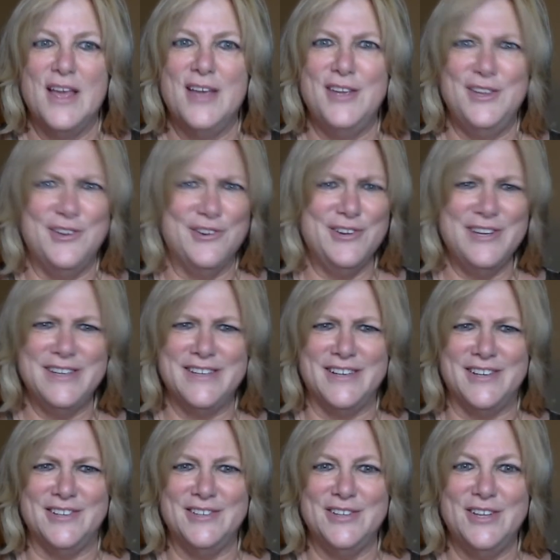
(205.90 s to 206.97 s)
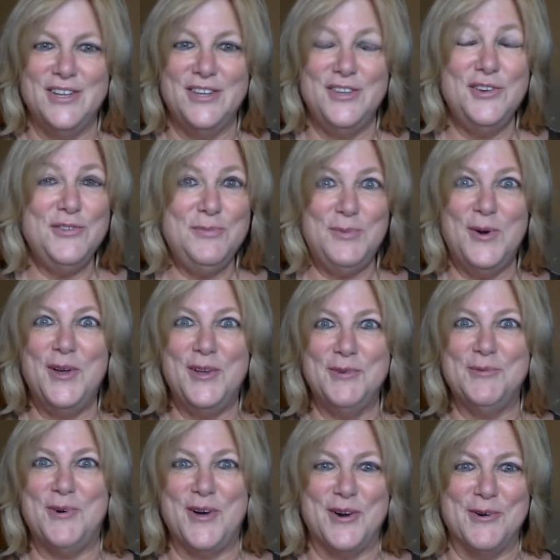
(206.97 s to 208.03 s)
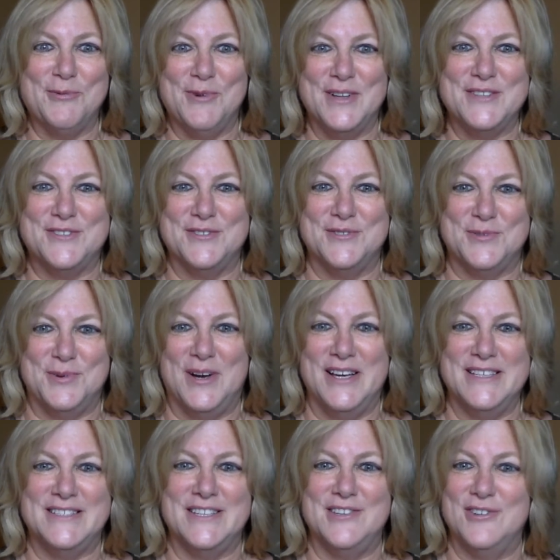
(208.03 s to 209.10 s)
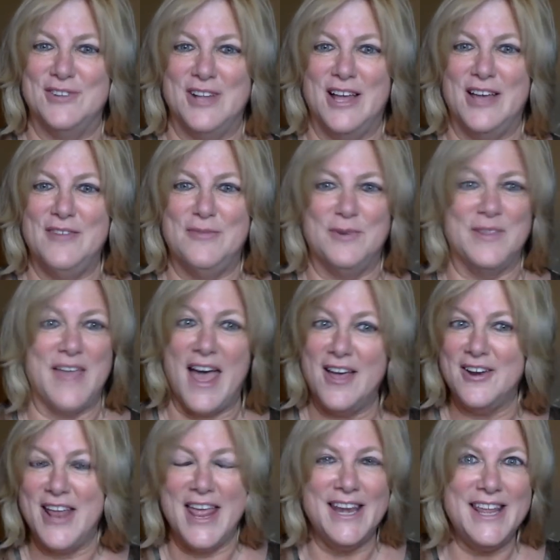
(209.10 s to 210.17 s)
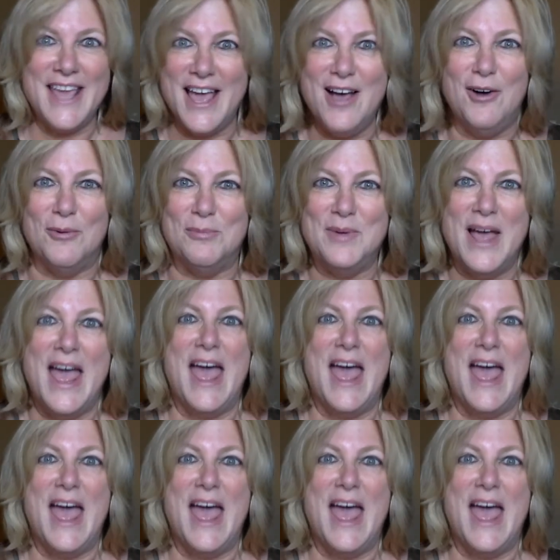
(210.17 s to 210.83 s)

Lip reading: You're an adult. You've boiled water once or twice in your life without any help